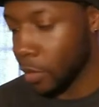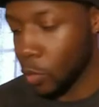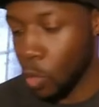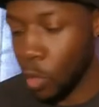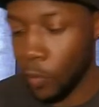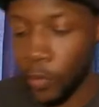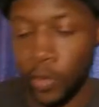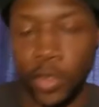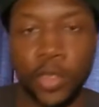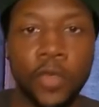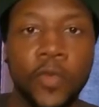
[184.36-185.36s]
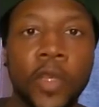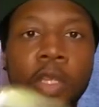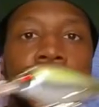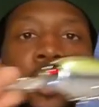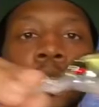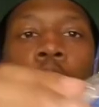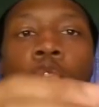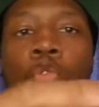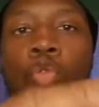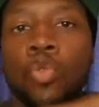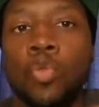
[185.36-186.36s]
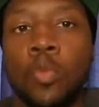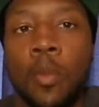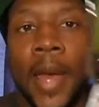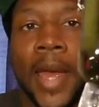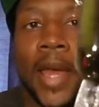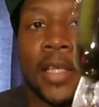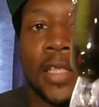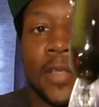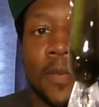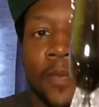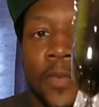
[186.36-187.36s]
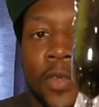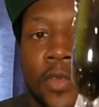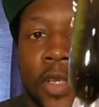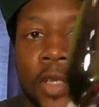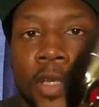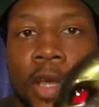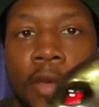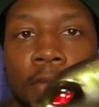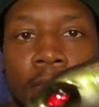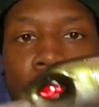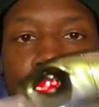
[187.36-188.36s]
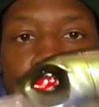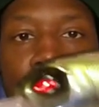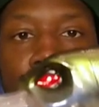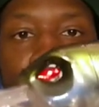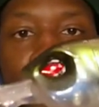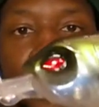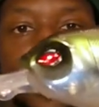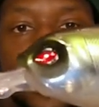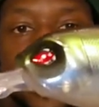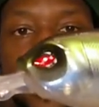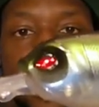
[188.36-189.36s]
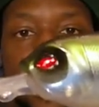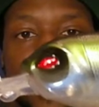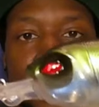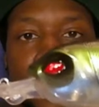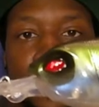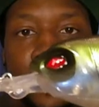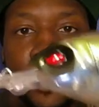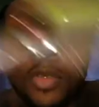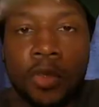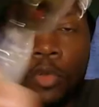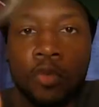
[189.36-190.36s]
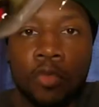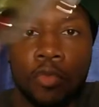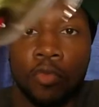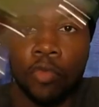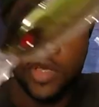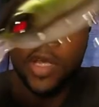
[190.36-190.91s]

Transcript: in the water for these finicky cold bass. And check that out. It's nice there. Got your little red